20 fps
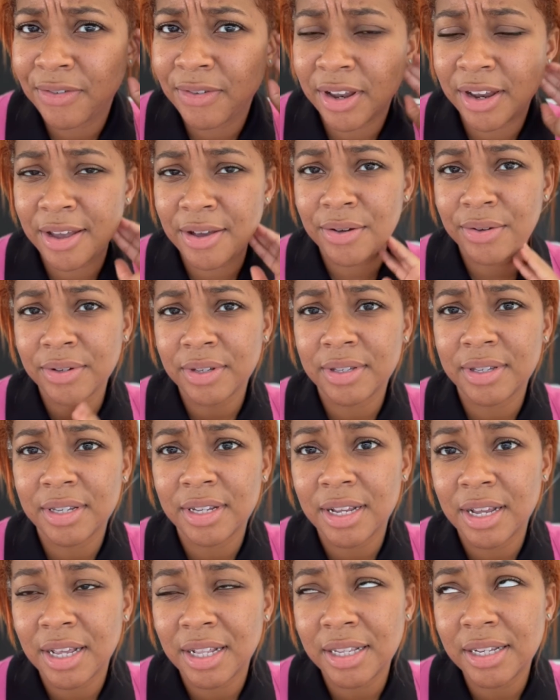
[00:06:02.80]
videos,
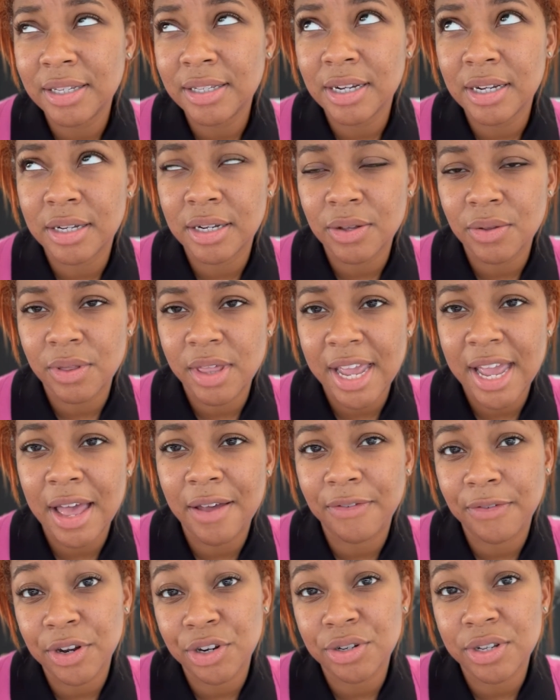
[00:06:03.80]
at least until they
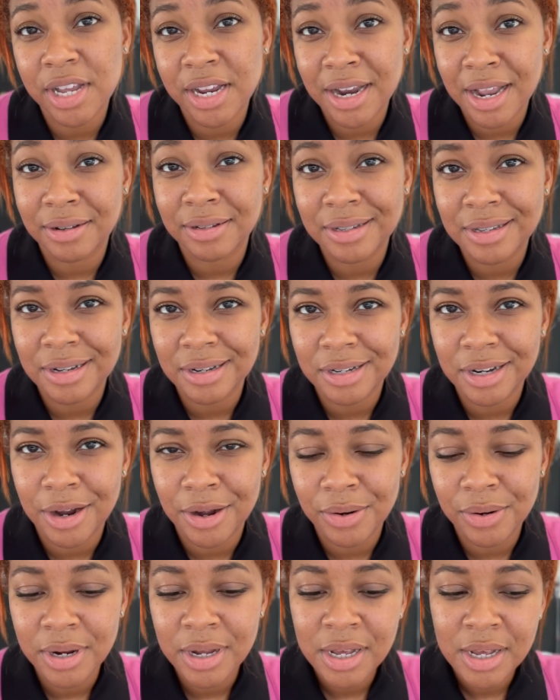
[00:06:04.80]
officially announce the
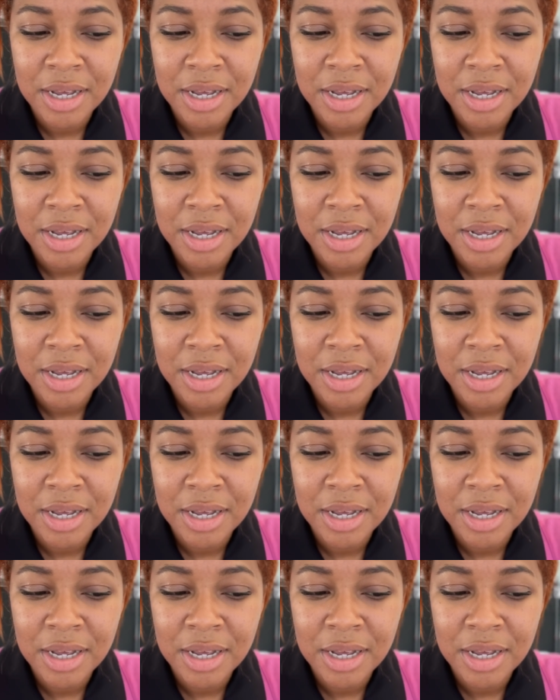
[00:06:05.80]
show